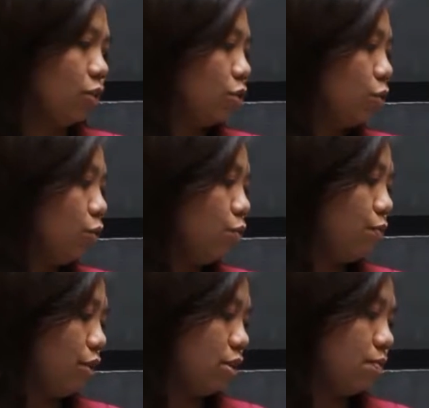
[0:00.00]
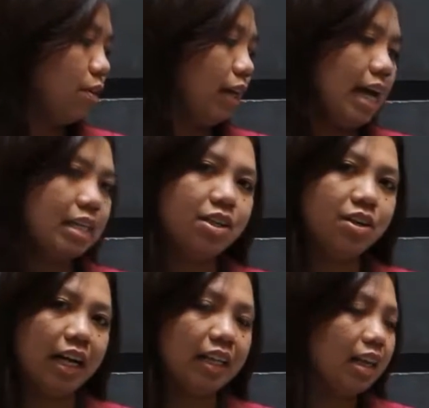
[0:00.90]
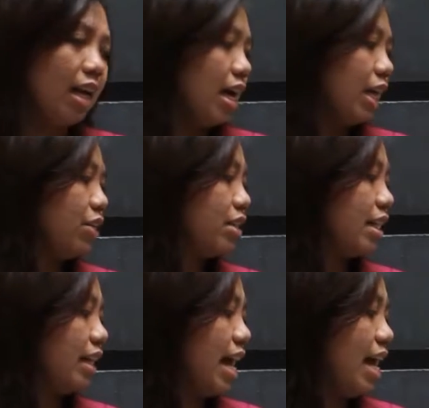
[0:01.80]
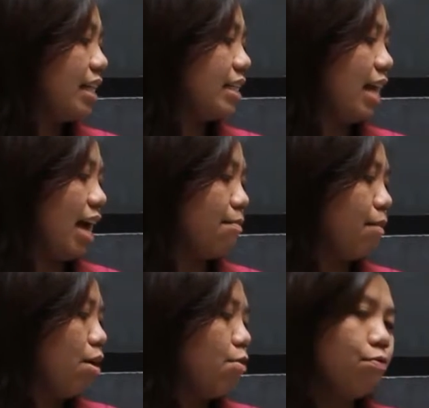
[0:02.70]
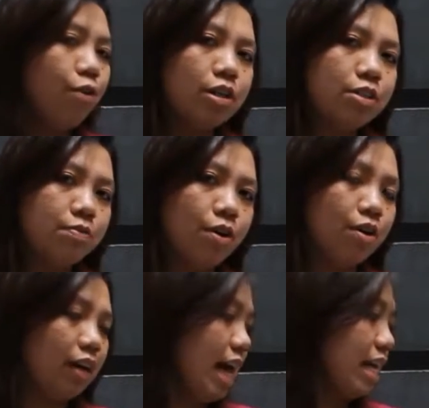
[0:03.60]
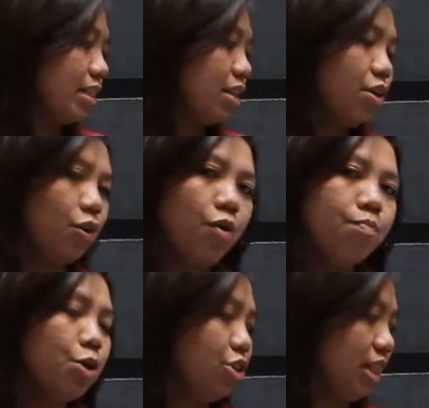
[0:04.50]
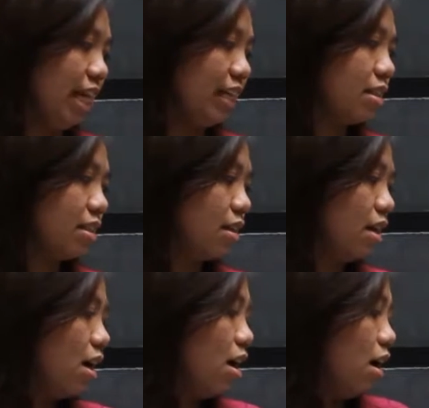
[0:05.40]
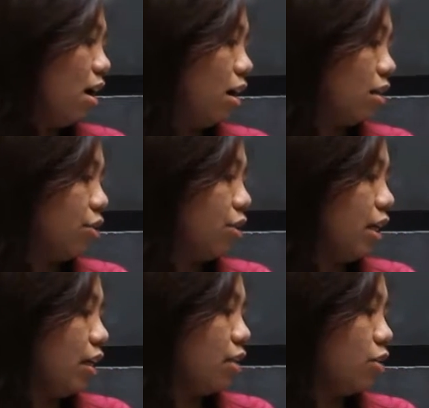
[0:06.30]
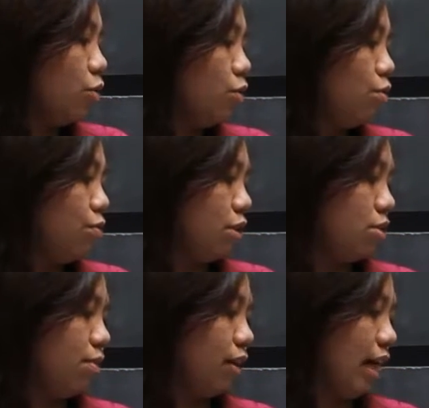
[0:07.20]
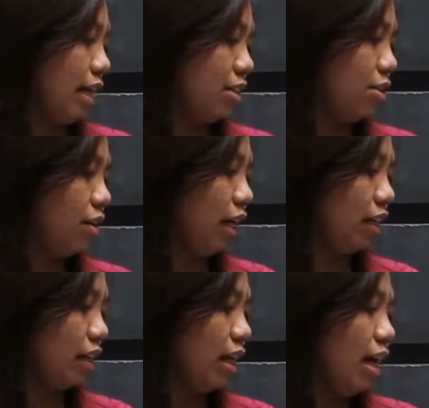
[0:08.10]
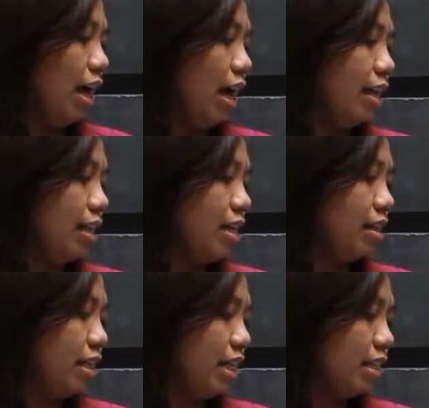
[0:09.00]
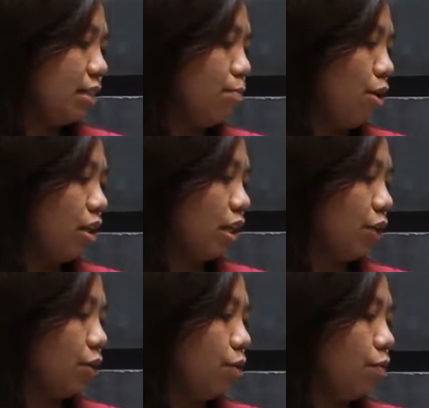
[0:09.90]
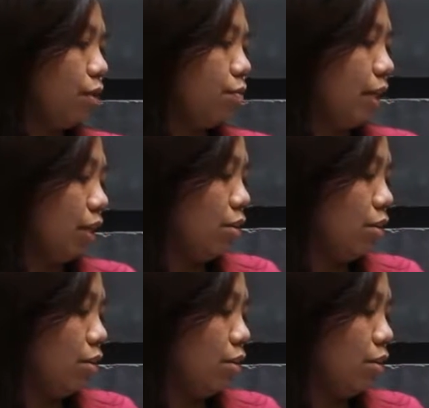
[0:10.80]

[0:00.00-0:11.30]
into 2-phosphoglycerate using the enzyme phosphoglyceromutase to yield 2-phosphoglycerine. And then this molecule will be